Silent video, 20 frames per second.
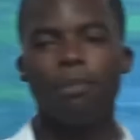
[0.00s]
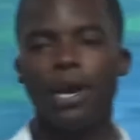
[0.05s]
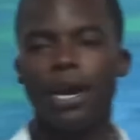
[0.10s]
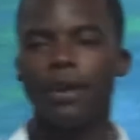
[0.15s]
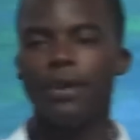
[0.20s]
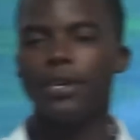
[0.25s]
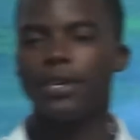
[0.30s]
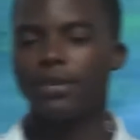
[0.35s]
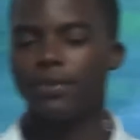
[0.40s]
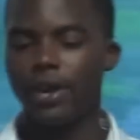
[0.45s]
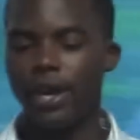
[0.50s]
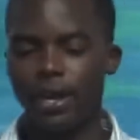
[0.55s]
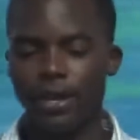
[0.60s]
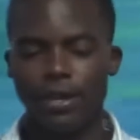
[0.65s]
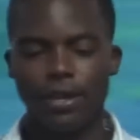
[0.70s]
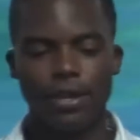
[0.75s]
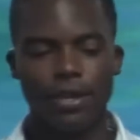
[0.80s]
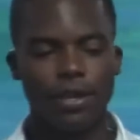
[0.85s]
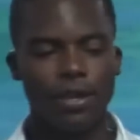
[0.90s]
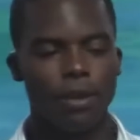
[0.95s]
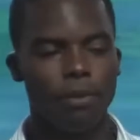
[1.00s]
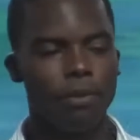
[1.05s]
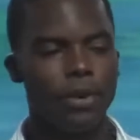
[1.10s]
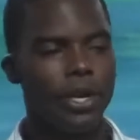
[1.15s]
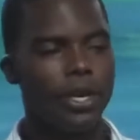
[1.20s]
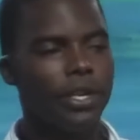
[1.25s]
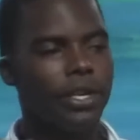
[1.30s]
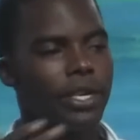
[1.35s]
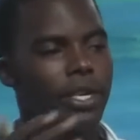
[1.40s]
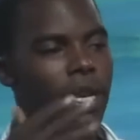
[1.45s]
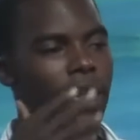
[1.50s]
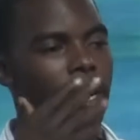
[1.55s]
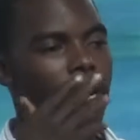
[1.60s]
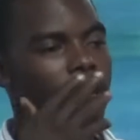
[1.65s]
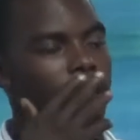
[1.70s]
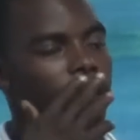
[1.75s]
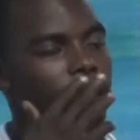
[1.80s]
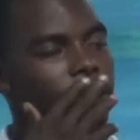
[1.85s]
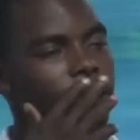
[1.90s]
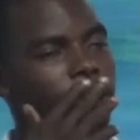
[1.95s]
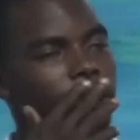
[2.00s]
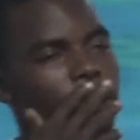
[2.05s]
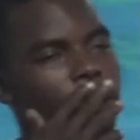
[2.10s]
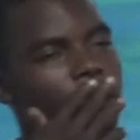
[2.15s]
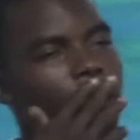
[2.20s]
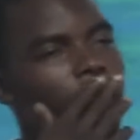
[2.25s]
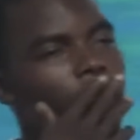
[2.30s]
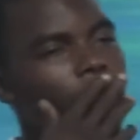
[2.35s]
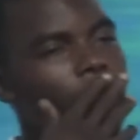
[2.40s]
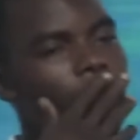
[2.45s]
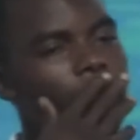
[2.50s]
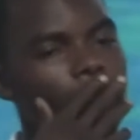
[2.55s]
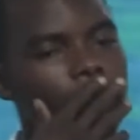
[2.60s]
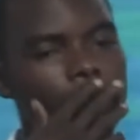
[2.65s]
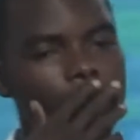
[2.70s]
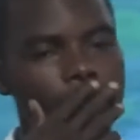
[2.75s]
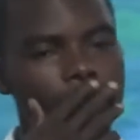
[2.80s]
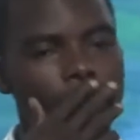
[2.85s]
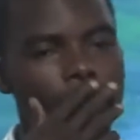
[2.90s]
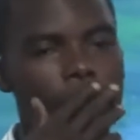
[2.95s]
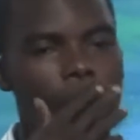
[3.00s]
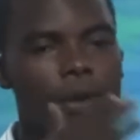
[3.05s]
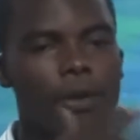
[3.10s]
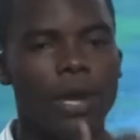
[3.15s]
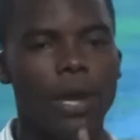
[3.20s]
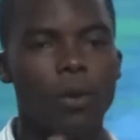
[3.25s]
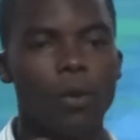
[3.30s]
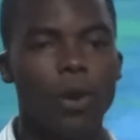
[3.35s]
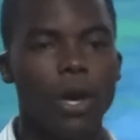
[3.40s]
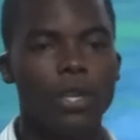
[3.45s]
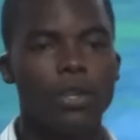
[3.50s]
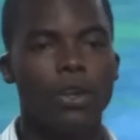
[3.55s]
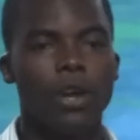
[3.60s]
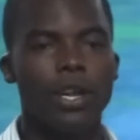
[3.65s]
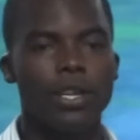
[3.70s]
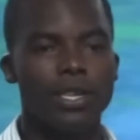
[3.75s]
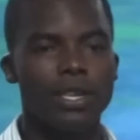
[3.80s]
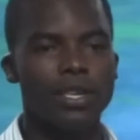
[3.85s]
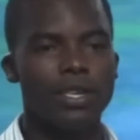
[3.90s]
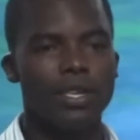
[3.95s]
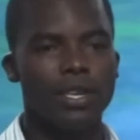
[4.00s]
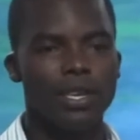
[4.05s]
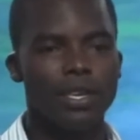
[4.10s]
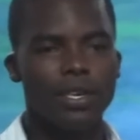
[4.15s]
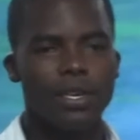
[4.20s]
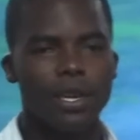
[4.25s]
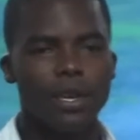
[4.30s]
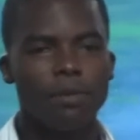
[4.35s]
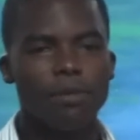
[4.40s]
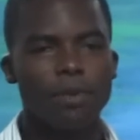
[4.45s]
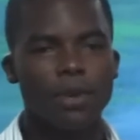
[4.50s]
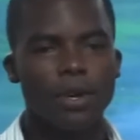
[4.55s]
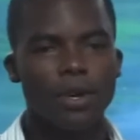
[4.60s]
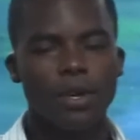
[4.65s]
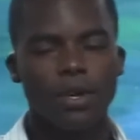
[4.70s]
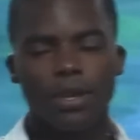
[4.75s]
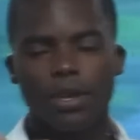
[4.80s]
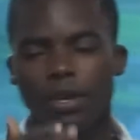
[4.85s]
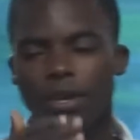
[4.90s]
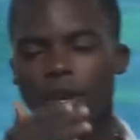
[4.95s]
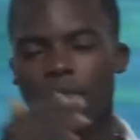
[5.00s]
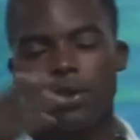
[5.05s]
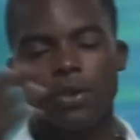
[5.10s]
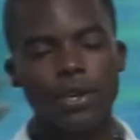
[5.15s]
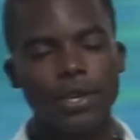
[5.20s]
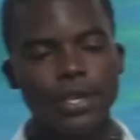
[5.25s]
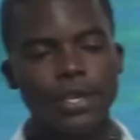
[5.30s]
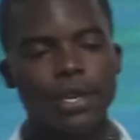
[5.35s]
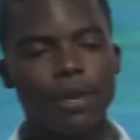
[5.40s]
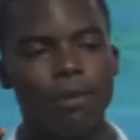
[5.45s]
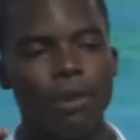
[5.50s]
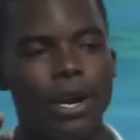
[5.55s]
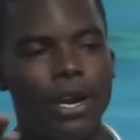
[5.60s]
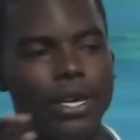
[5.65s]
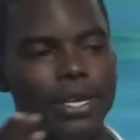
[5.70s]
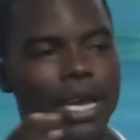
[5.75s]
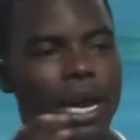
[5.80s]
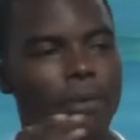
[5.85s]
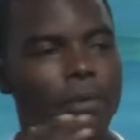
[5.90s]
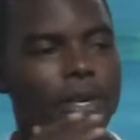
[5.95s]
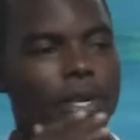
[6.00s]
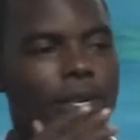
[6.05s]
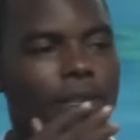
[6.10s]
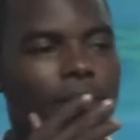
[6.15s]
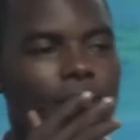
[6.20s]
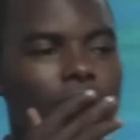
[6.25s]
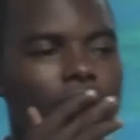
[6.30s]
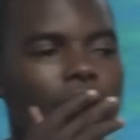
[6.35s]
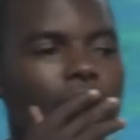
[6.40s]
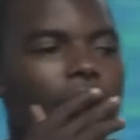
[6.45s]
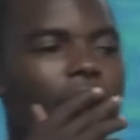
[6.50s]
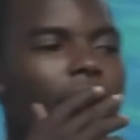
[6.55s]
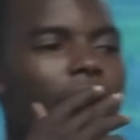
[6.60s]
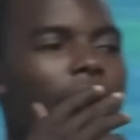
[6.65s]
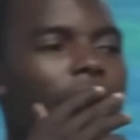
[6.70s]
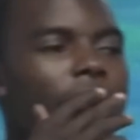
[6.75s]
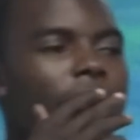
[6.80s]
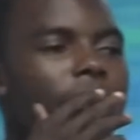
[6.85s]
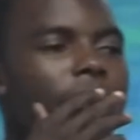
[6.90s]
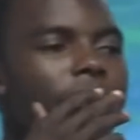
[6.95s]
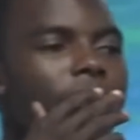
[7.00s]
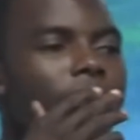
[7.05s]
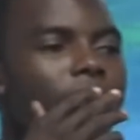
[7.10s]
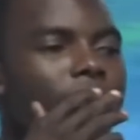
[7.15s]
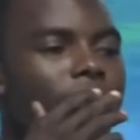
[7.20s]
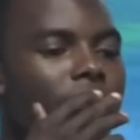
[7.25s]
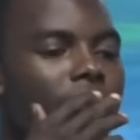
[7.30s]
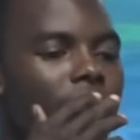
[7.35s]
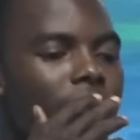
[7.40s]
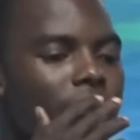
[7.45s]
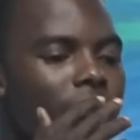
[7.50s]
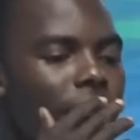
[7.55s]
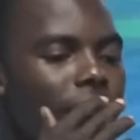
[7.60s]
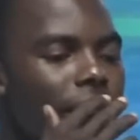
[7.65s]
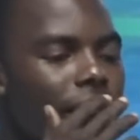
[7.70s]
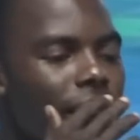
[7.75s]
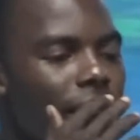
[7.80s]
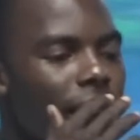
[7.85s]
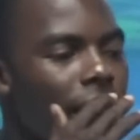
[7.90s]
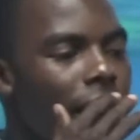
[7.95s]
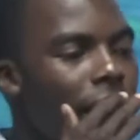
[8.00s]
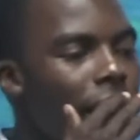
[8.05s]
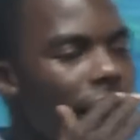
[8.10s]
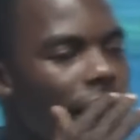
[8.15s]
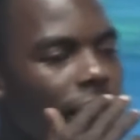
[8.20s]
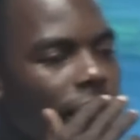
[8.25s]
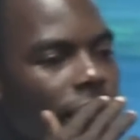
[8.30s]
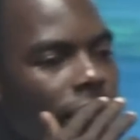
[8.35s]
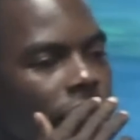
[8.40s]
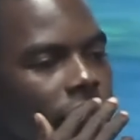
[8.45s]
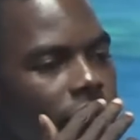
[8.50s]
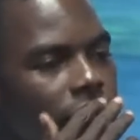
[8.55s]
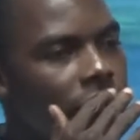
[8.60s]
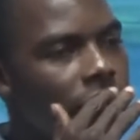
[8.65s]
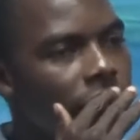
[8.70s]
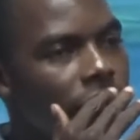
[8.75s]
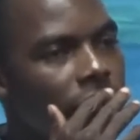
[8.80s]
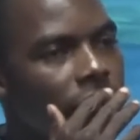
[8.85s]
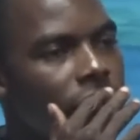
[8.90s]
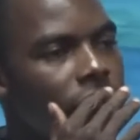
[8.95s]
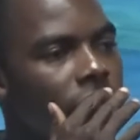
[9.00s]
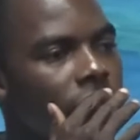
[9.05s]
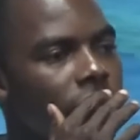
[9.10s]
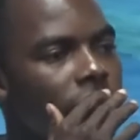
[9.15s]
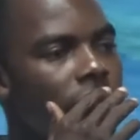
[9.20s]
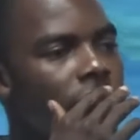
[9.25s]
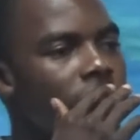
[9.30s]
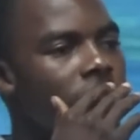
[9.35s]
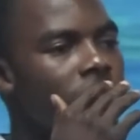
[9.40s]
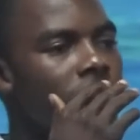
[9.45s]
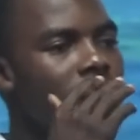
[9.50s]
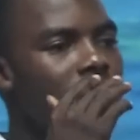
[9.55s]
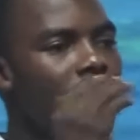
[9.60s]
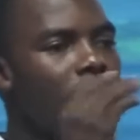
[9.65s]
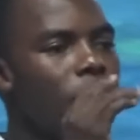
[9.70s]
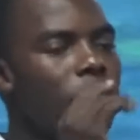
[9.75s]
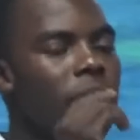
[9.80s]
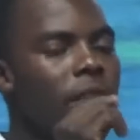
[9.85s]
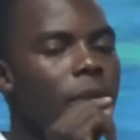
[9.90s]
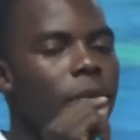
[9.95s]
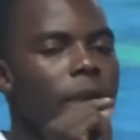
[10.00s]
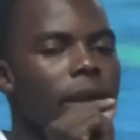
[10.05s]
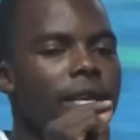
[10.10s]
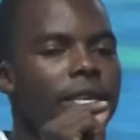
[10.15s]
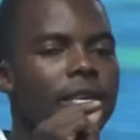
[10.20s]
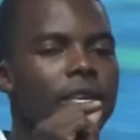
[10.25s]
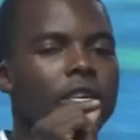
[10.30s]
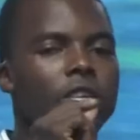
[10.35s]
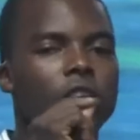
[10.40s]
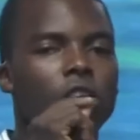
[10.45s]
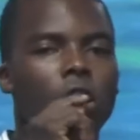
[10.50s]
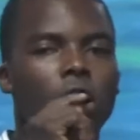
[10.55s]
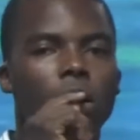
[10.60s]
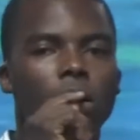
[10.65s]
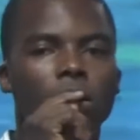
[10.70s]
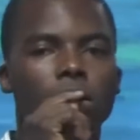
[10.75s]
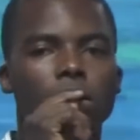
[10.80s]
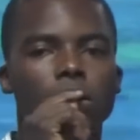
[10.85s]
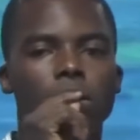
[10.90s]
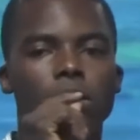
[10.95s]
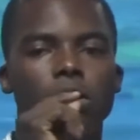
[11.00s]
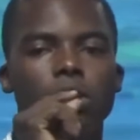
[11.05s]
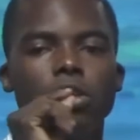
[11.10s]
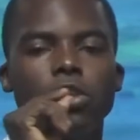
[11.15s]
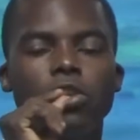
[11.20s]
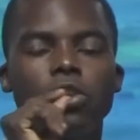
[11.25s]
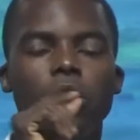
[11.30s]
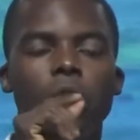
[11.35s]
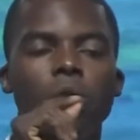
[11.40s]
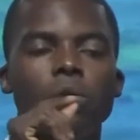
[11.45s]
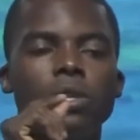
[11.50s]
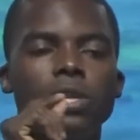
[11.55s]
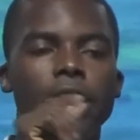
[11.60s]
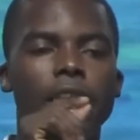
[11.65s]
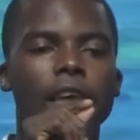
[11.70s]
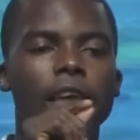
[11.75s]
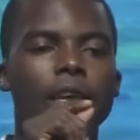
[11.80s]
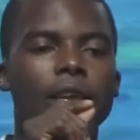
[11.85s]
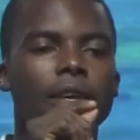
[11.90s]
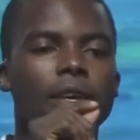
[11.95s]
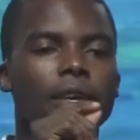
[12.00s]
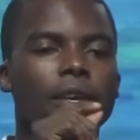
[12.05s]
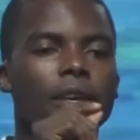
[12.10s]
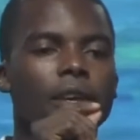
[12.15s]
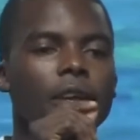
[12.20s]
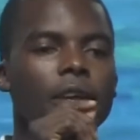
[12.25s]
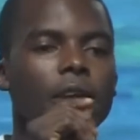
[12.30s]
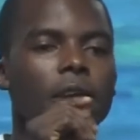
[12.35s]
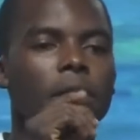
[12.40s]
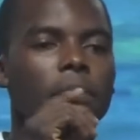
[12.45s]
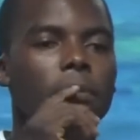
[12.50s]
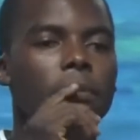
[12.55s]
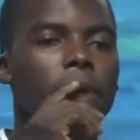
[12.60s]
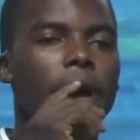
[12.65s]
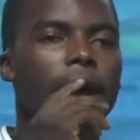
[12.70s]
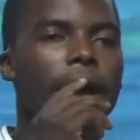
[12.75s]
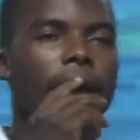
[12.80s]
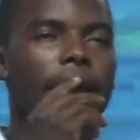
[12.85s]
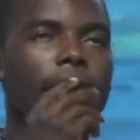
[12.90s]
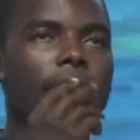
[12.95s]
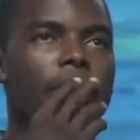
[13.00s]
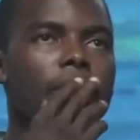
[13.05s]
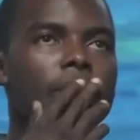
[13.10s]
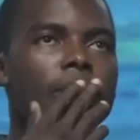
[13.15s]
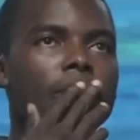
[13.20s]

Paris, right? But he said, there's a song, yeah, like what, y'all just listen to him? No, don't listen to Paris, I'm, all right? Uh, there's, a thing, there's, a, there's a statement he makes in the song. Don't take my